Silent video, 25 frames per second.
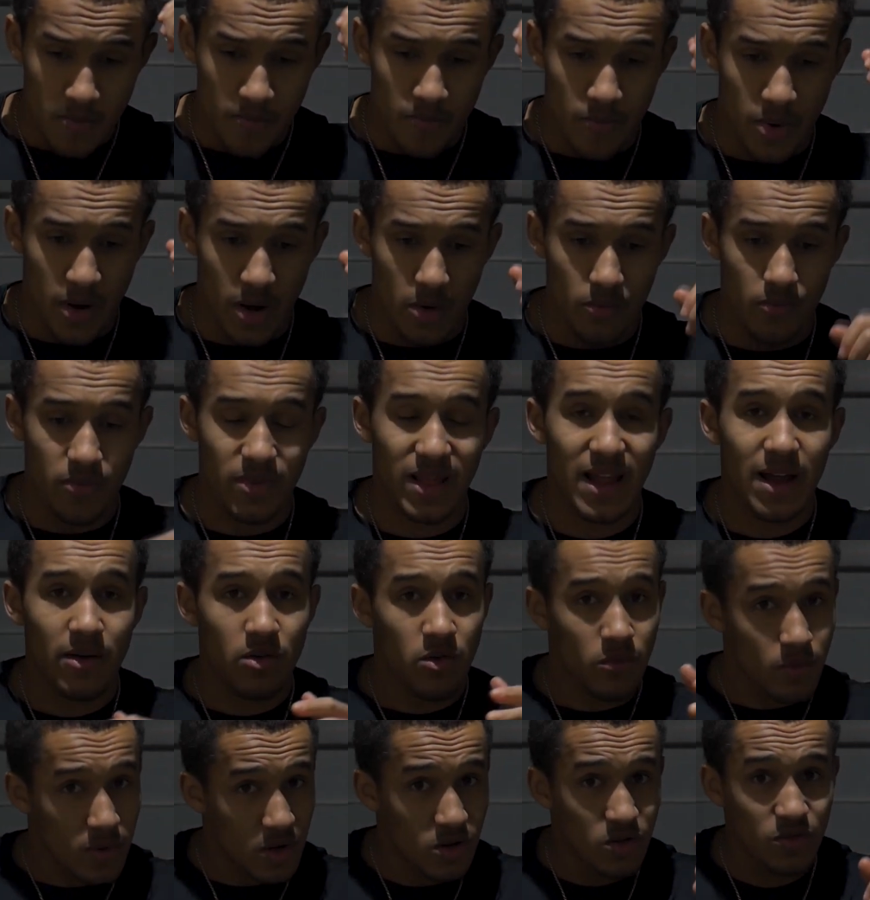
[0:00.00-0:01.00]
But Larry
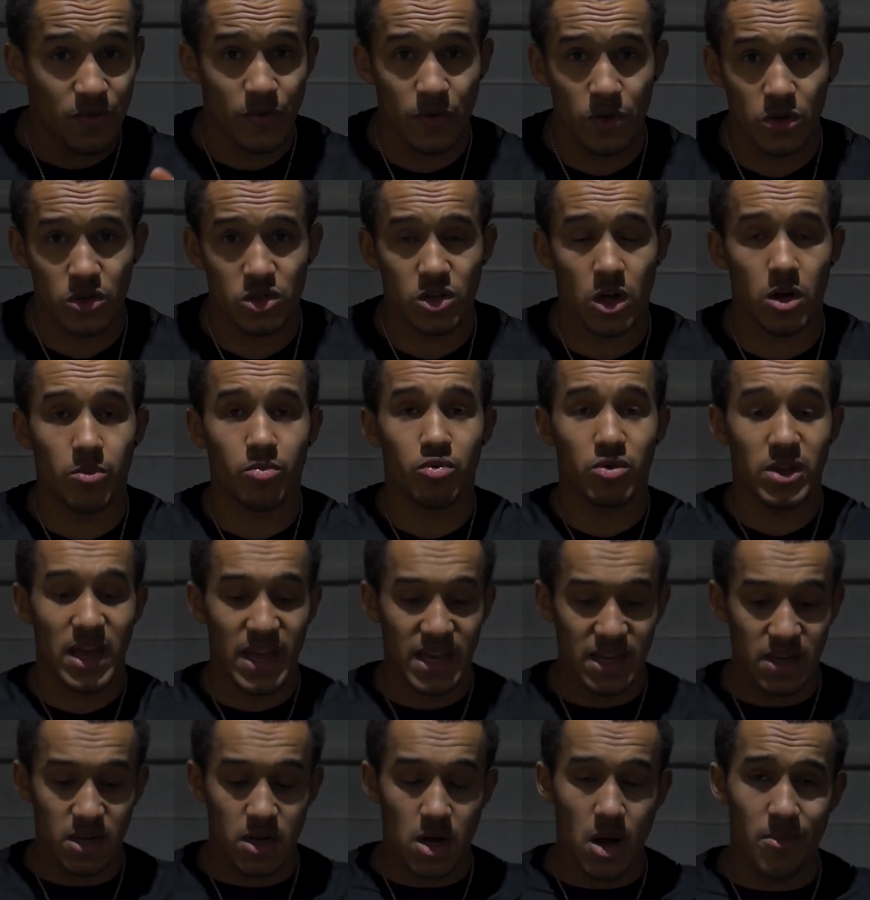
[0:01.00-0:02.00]
Wills, for example, yeah,
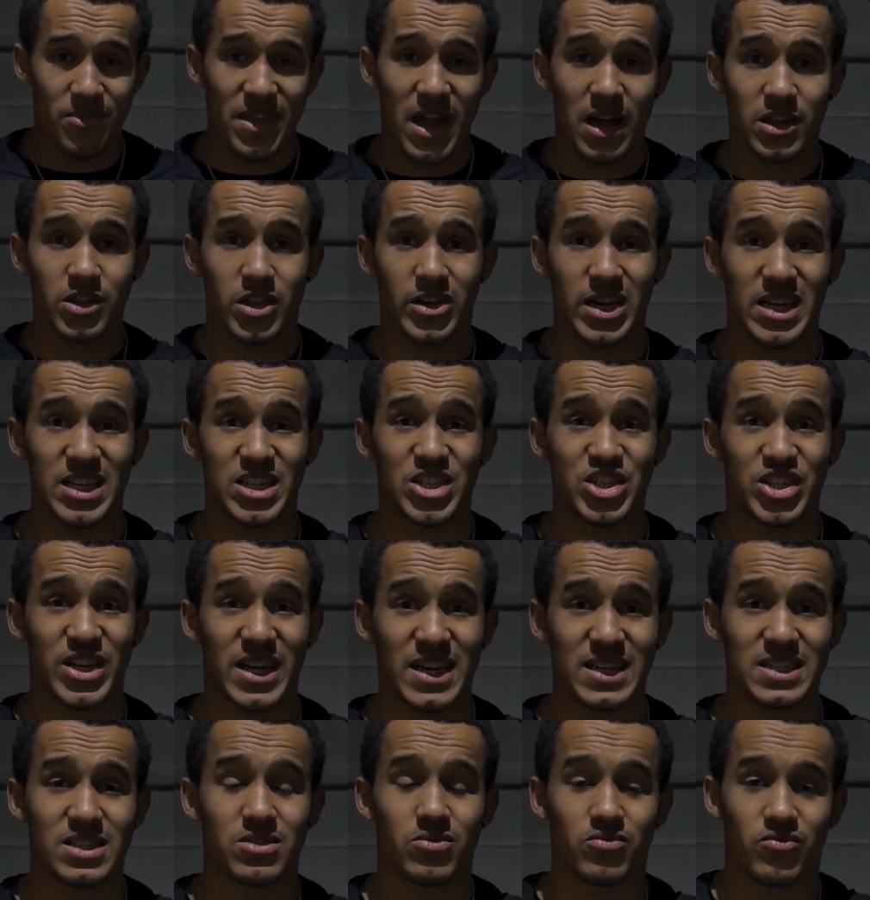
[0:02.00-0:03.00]
he'd come down to his
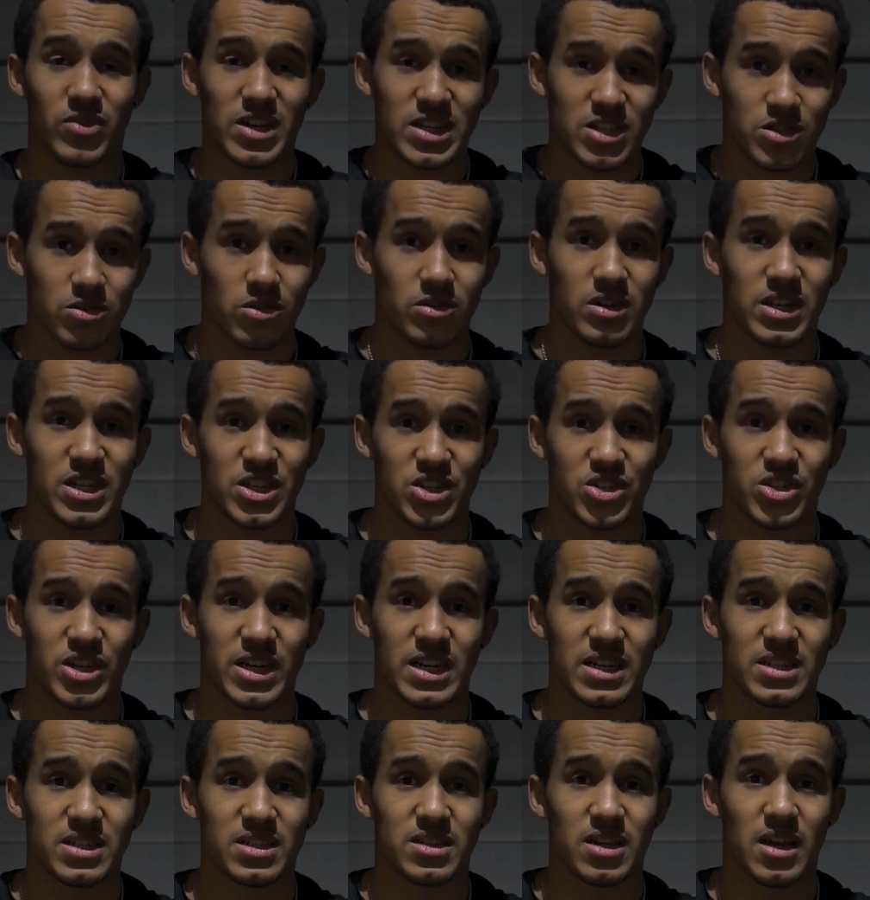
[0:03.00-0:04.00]
chest, rest it on his
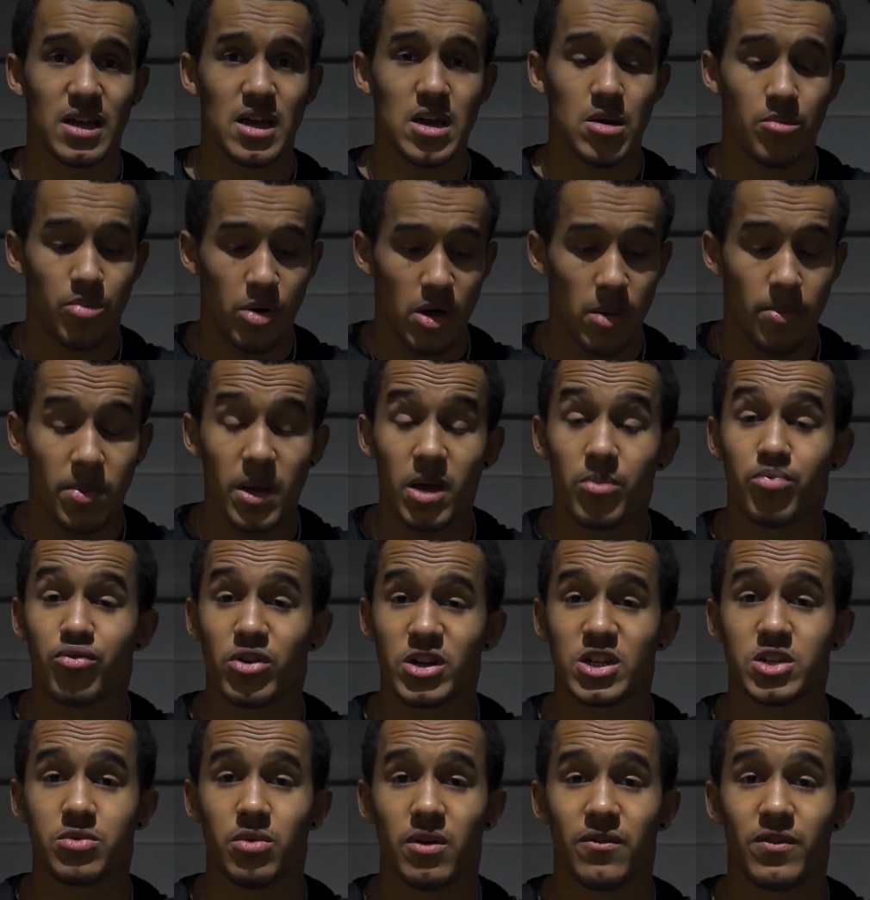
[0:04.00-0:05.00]
chest, put a bit of
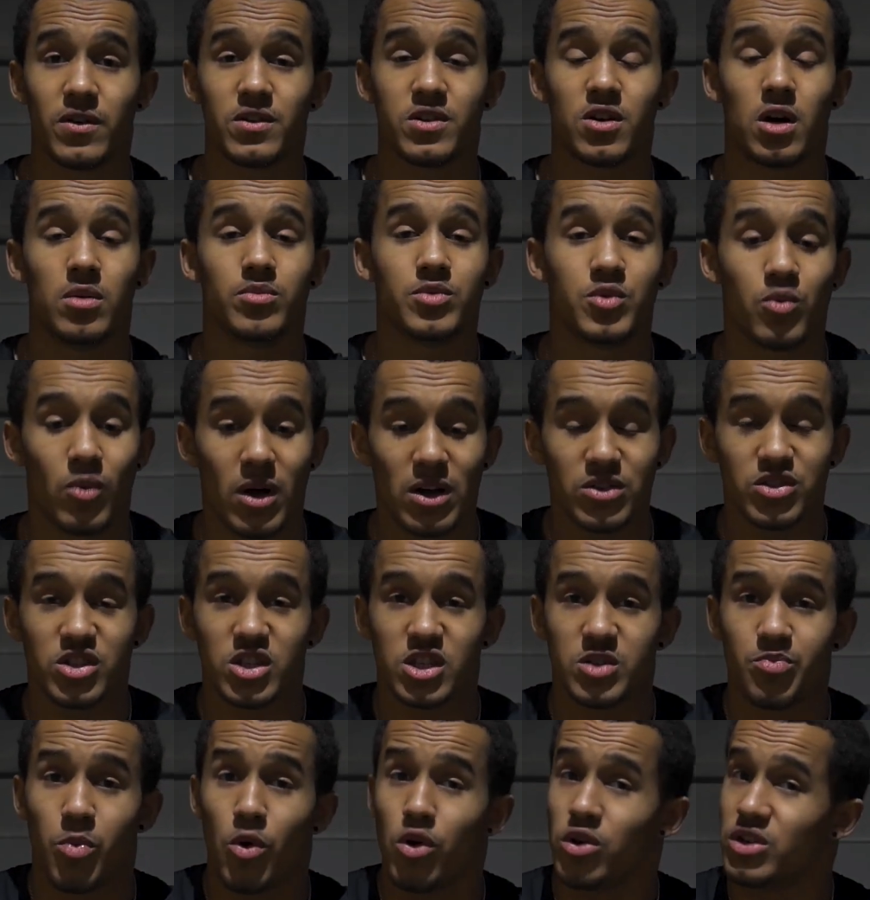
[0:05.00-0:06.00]
pressure with his arms whilst the
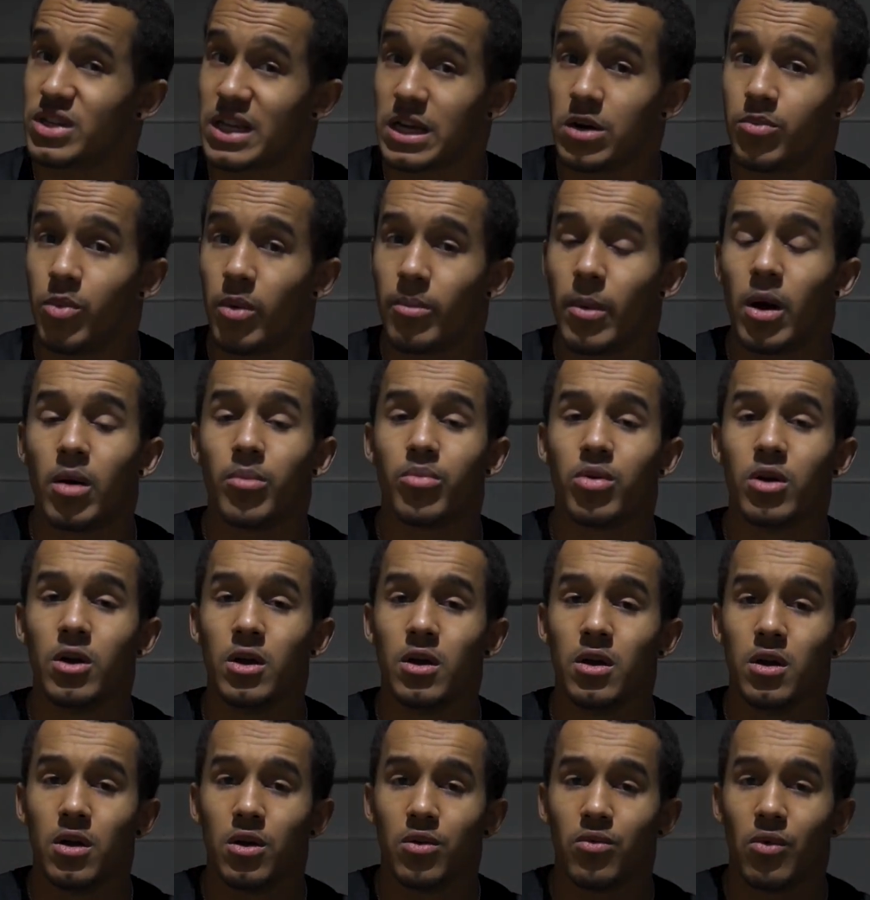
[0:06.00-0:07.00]
spotters help him up,
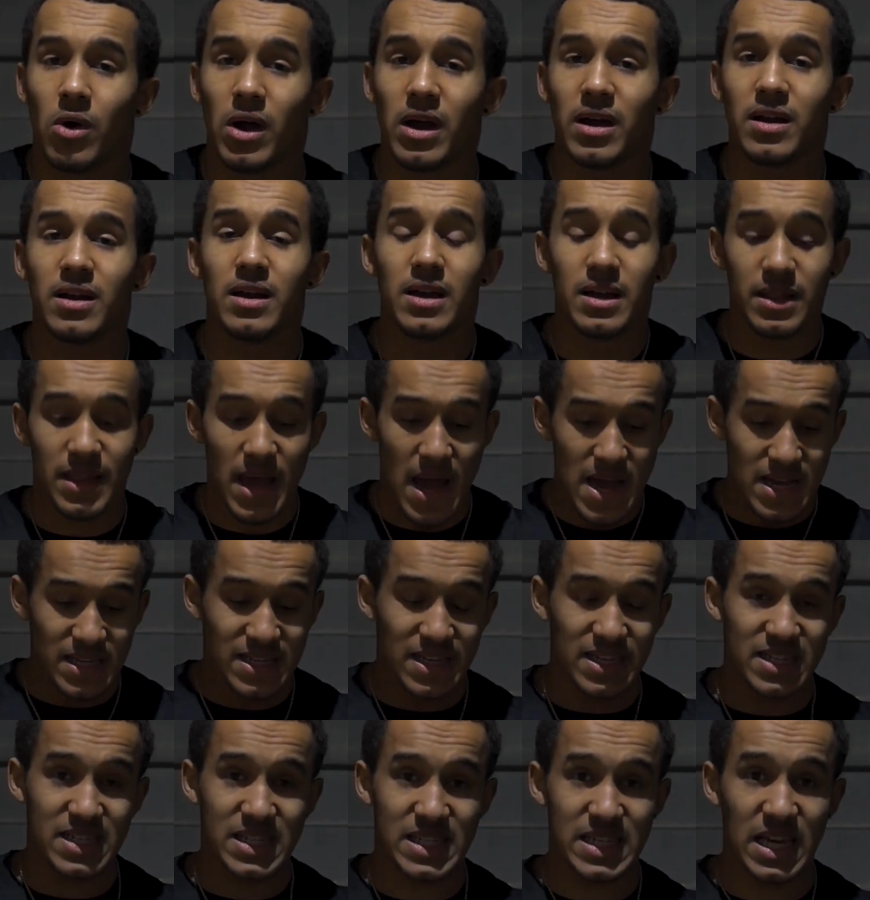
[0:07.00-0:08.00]
right? That is
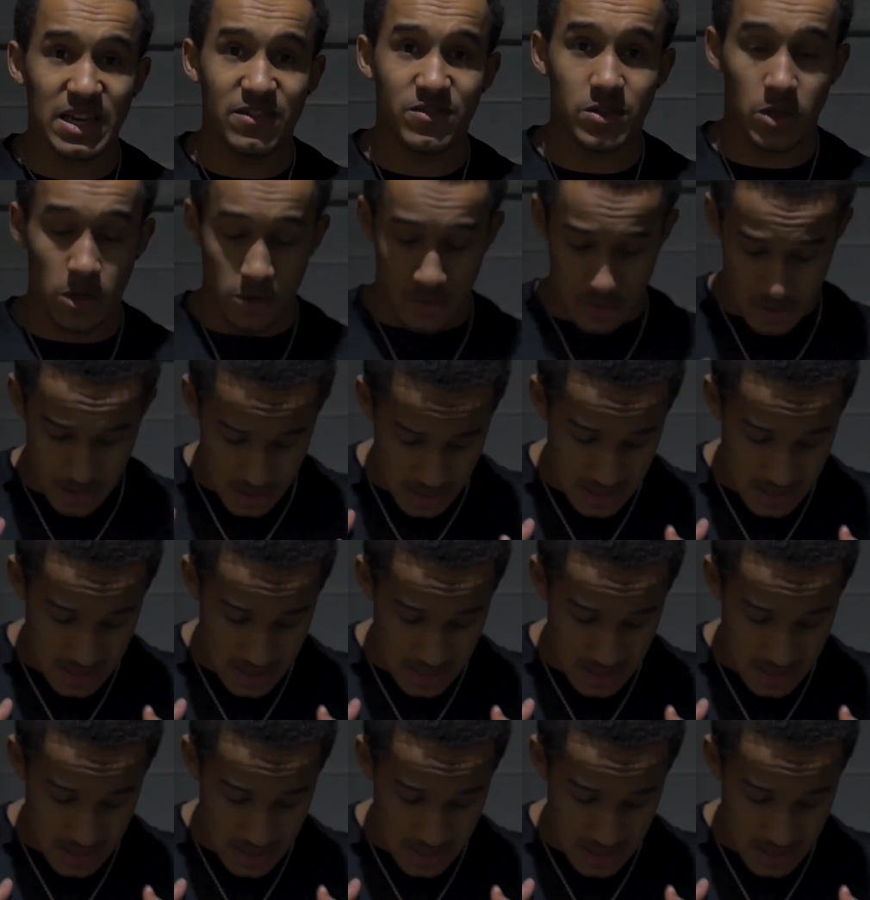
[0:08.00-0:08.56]
his safe zone.